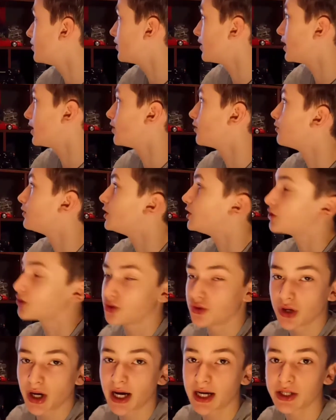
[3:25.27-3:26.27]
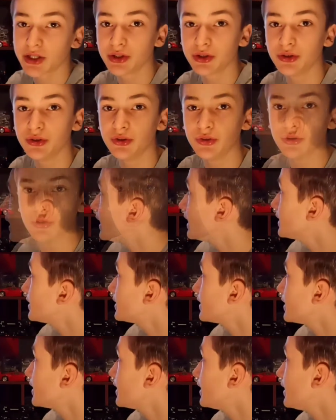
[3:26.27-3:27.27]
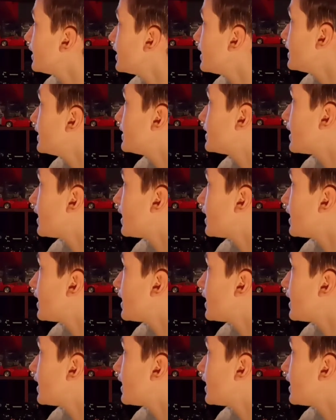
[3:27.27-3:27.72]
increase your traction control. The next thing is